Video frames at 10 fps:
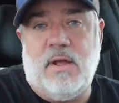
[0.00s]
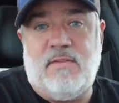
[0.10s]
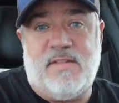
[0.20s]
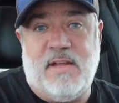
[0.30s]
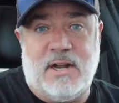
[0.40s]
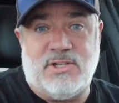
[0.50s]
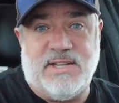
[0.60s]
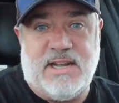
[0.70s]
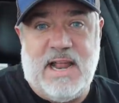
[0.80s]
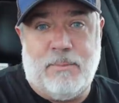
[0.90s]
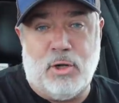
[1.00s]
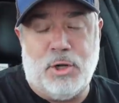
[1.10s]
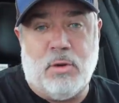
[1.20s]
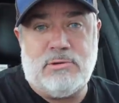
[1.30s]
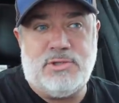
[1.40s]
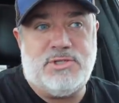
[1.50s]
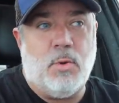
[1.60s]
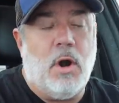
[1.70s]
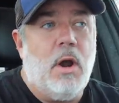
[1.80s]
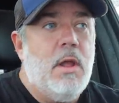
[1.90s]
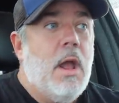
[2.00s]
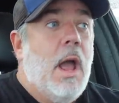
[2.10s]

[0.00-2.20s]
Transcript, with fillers: if it's not just like a neighborhood grocery store.